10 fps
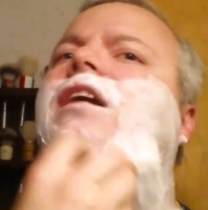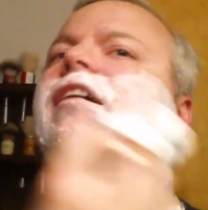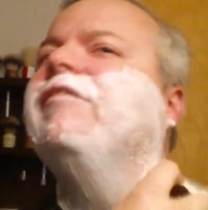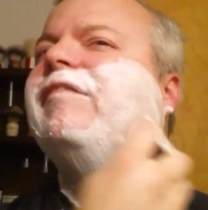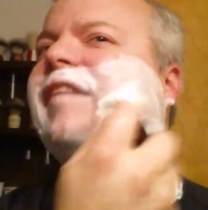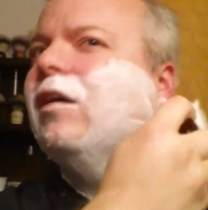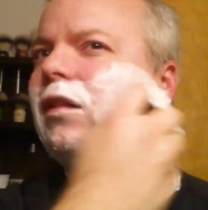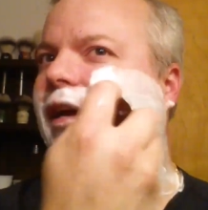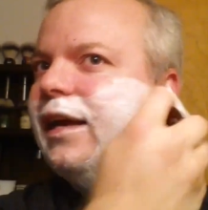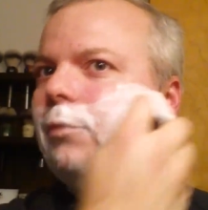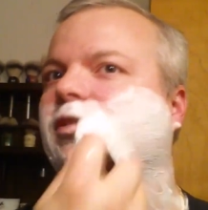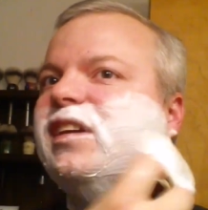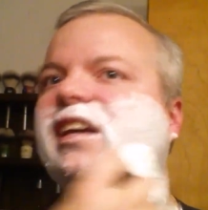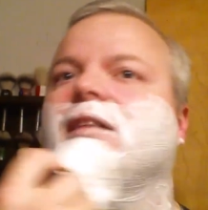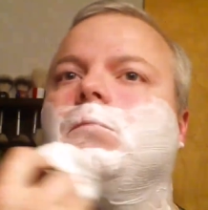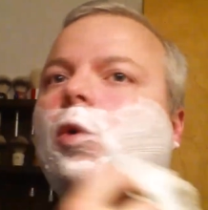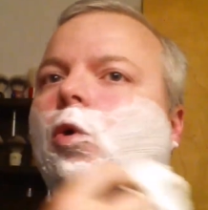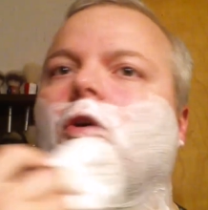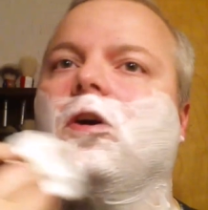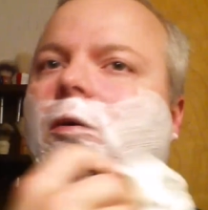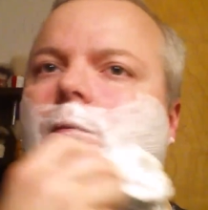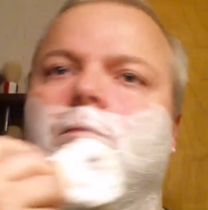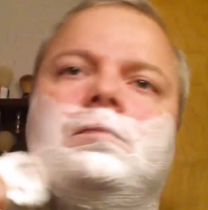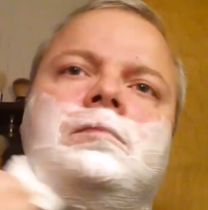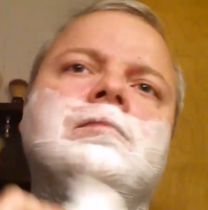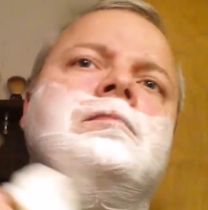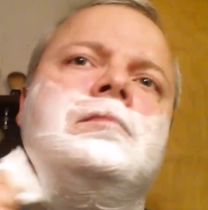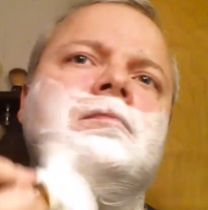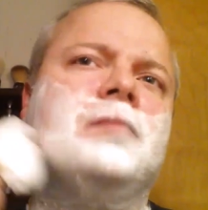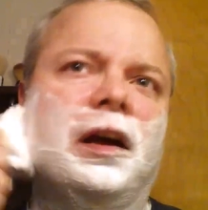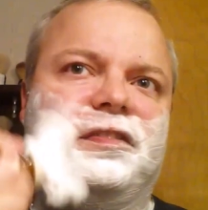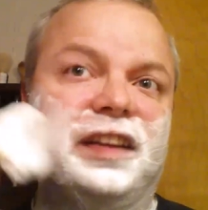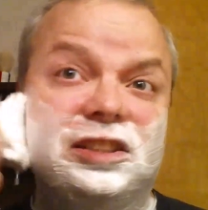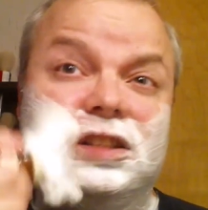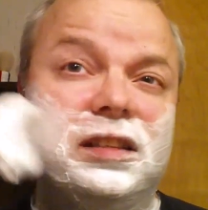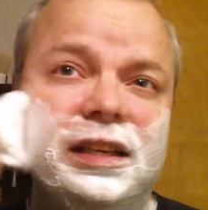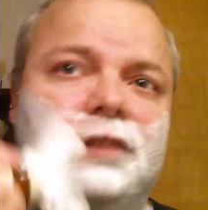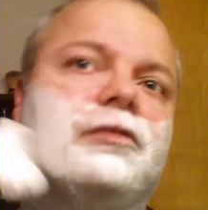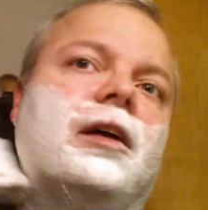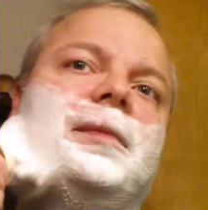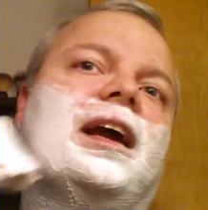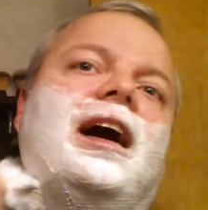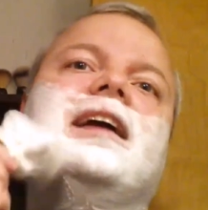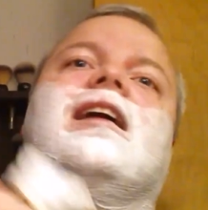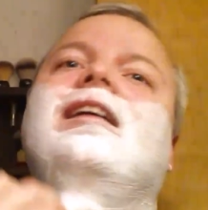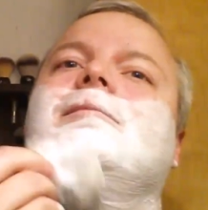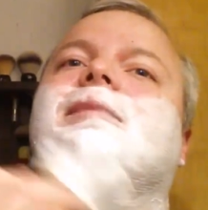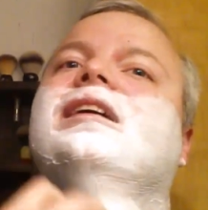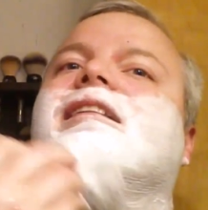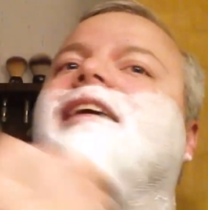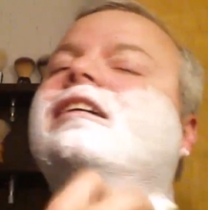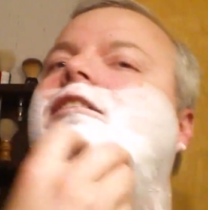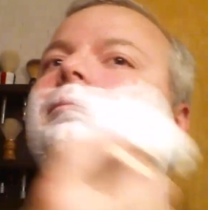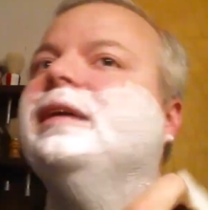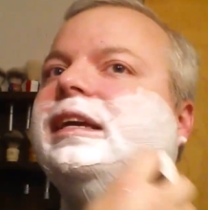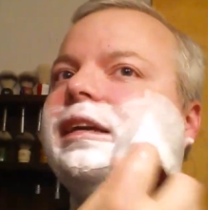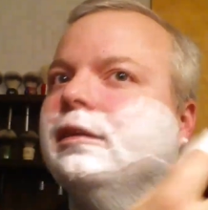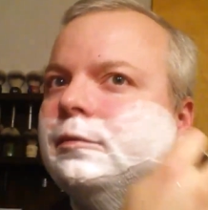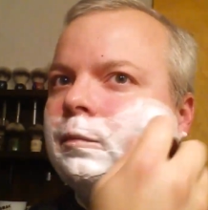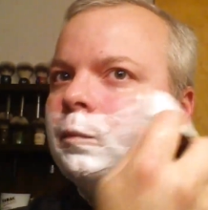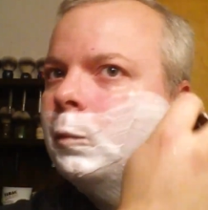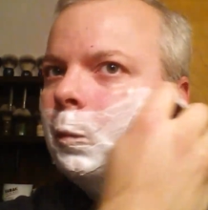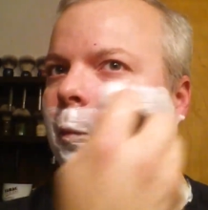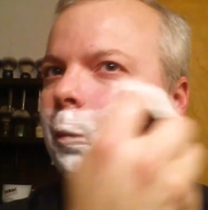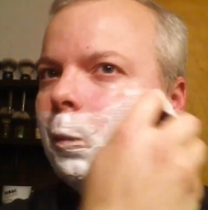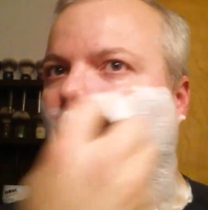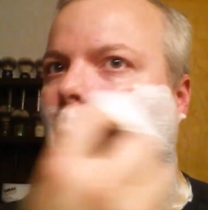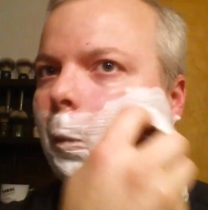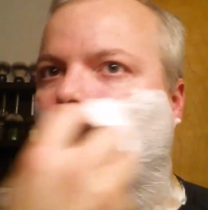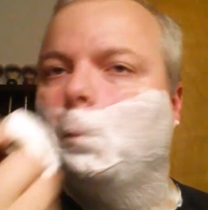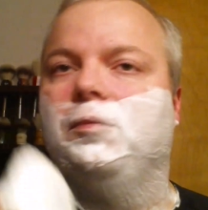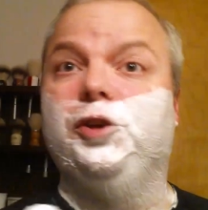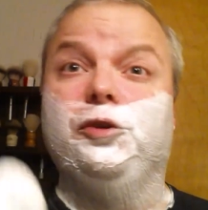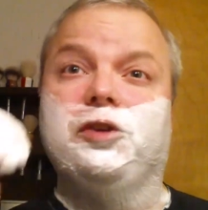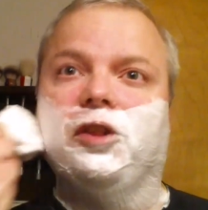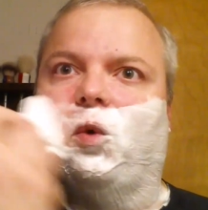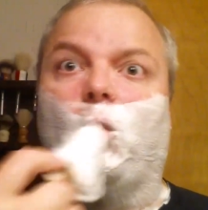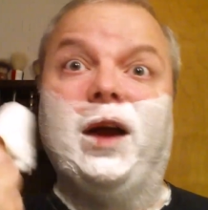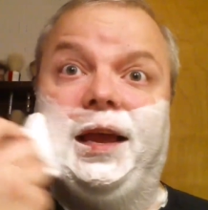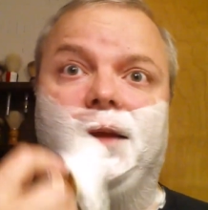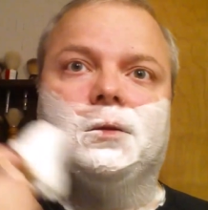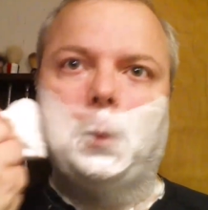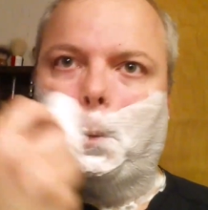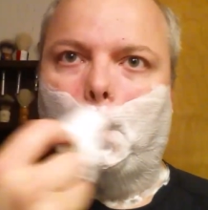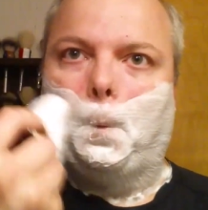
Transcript: I felt like I was getting more efficiency from the iKon, but that could be due to the weight